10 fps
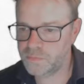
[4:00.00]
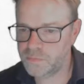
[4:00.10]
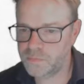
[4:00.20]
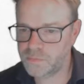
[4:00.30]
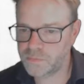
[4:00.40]

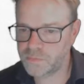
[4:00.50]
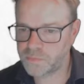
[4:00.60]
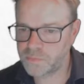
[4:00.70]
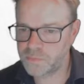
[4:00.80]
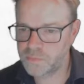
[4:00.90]

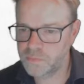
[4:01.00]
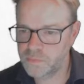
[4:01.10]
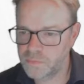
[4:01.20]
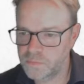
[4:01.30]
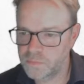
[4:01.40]

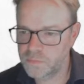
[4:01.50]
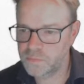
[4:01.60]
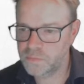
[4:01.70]
No one is speaking in this clip.